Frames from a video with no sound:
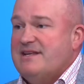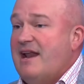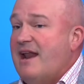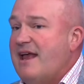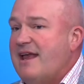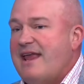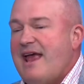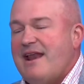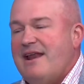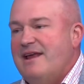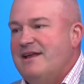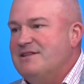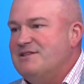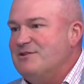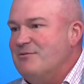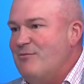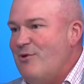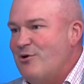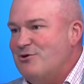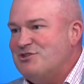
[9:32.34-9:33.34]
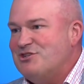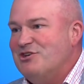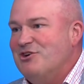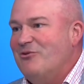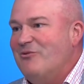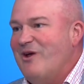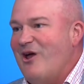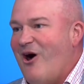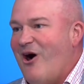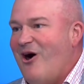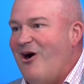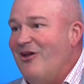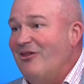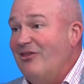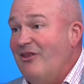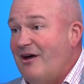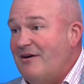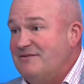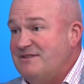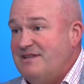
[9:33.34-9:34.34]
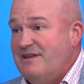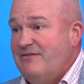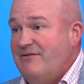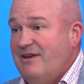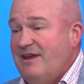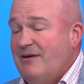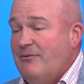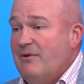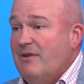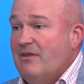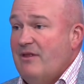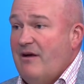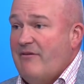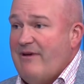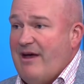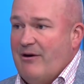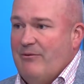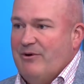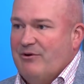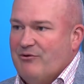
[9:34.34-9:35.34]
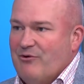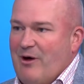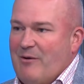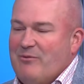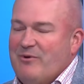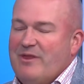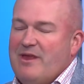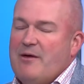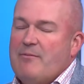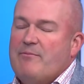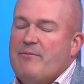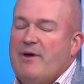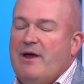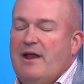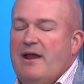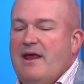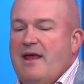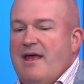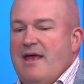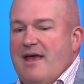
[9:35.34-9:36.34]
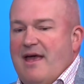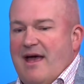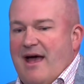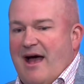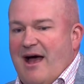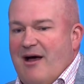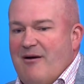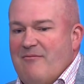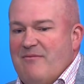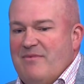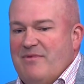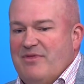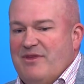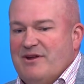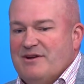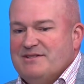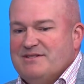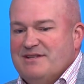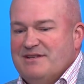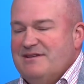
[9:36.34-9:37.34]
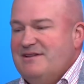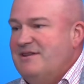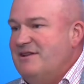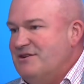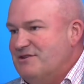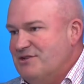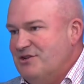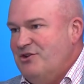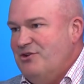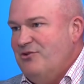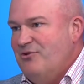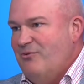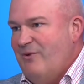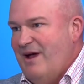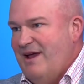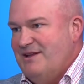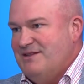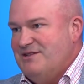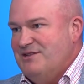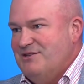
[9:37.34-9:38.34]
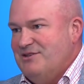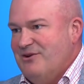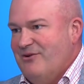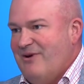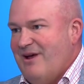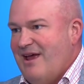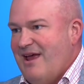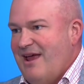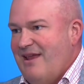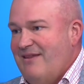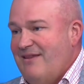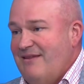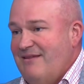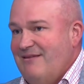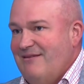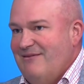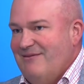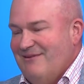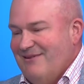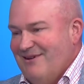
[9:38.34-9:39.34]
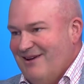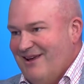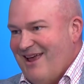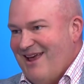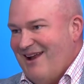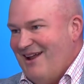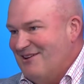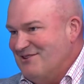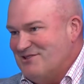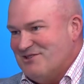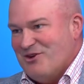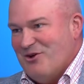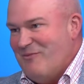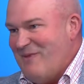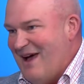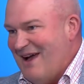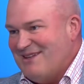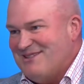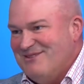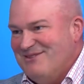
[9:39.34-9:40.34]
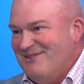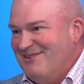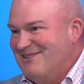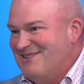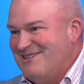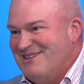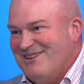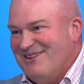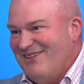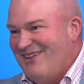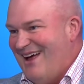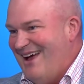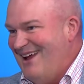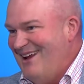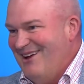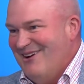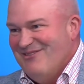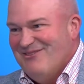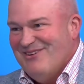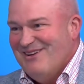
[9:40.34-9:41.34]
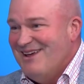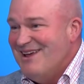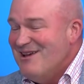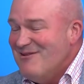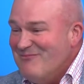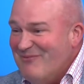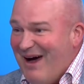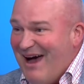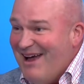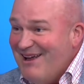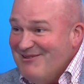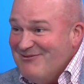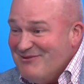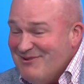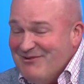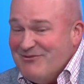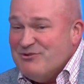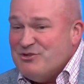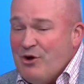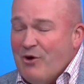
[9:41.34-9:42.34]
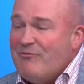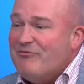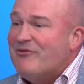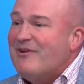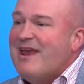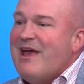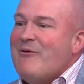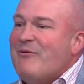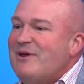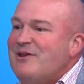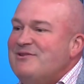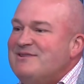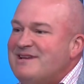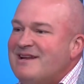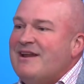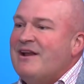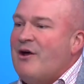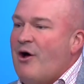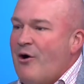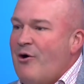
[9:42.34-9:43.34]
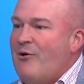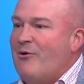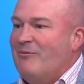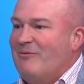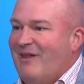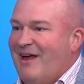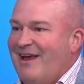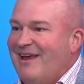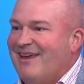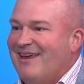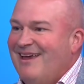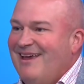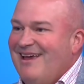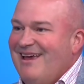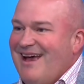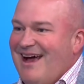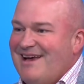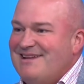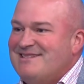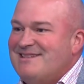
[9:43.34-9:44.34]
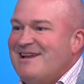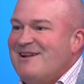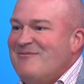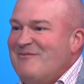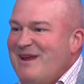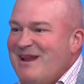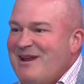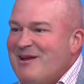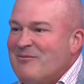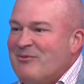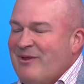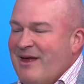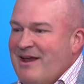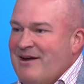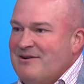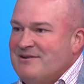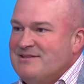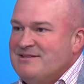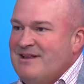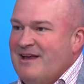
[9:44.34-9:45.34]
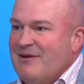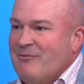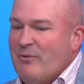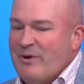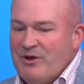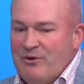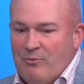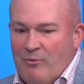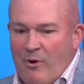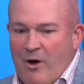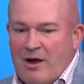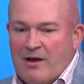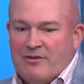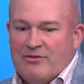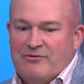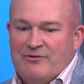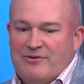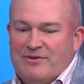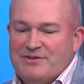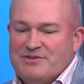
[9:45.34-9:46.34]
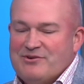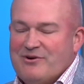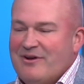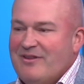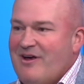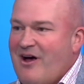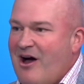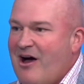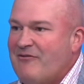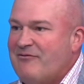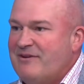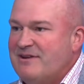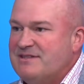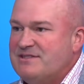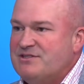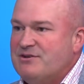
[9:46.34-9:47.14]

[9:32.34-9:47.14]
And I get it. It's emotional. We all love TV. We love how we grew up with it. But there's a new way to do it. And again, I'll just go back to the line of, don't forget what you did at home. Like I say to media planners, like when you walk through the door of the office,